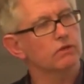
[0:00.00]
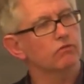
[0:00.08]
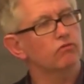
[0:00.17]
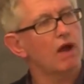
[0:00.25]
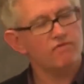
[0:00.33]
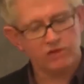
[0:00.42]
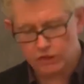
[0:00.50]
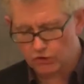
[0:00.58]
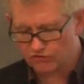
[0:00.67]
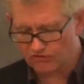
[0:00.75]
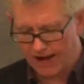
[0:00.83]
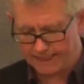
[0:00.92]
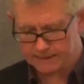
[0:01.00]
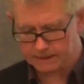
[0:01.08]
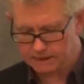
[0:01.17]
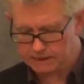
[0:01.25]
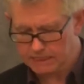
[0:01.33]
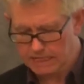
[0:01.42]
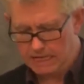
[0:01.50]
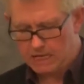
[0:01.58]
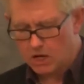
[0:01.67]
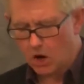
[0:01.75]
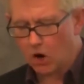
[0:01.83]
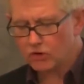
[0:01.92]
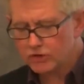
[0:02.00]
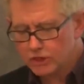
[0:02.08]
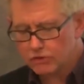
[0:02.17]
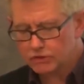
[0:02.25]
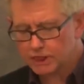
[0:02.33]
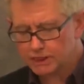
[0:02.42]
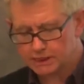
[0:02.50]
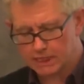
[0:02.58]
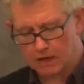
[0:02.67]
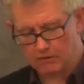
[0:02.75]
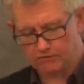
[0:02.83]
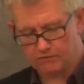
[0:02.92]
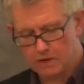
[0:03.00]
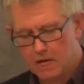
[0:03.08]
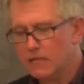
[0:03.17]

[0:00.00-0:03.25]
of revenue factors on news itself.